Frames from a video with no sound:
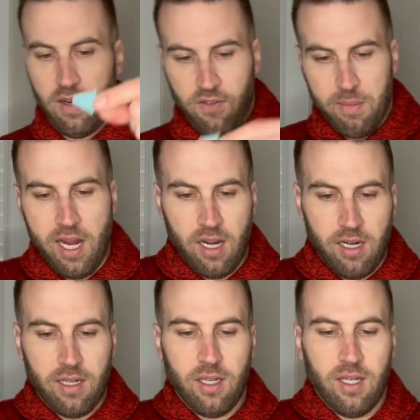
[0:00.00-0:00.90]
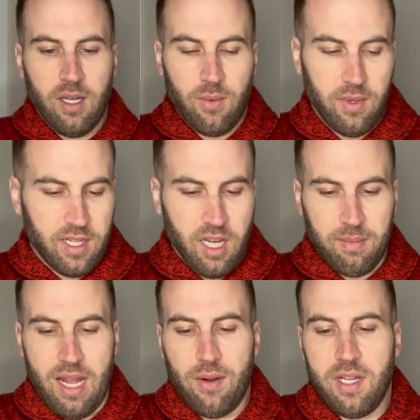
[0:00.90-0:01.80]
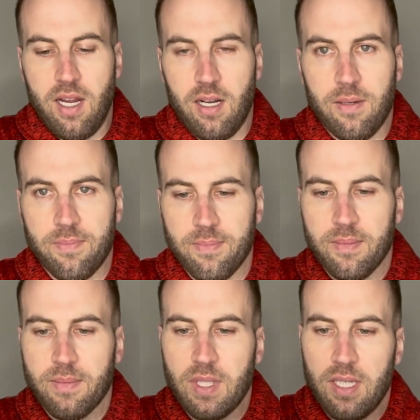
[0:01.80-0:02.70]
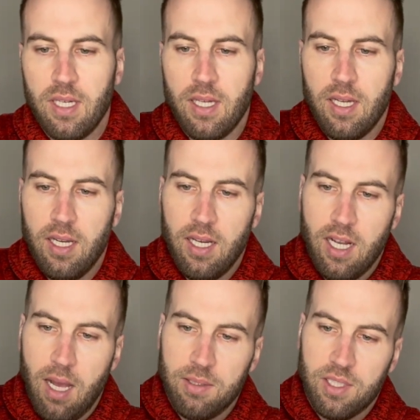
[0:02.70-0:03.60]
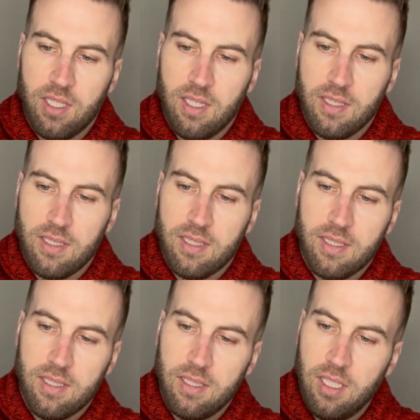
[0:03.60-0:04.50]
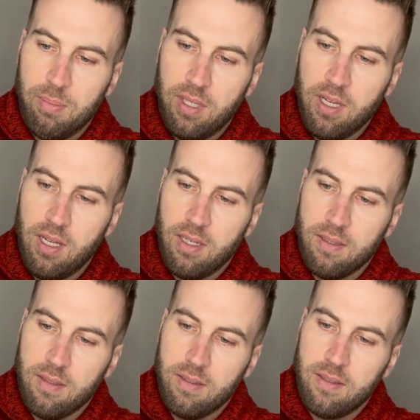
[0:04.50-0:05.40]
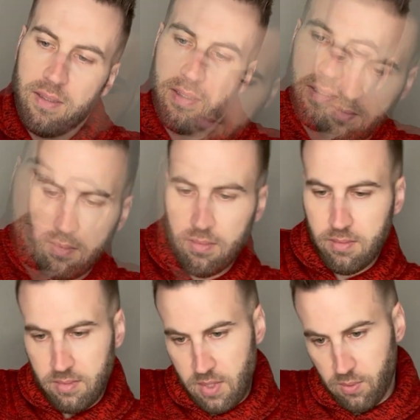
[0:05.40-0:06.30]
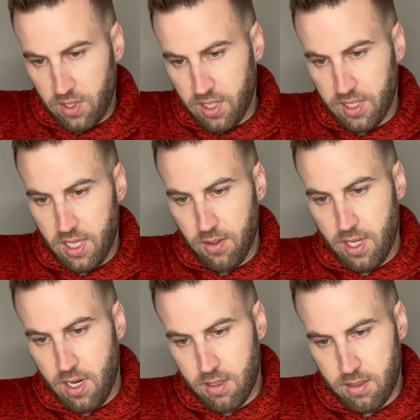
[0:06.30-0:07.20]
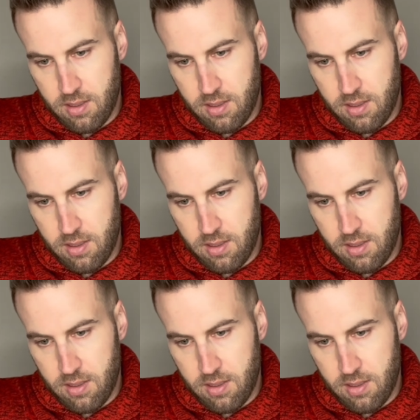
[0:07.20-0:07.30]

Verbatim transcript: From here, we're going to come down here, and I'm just going to slip it on, and we're good to go there.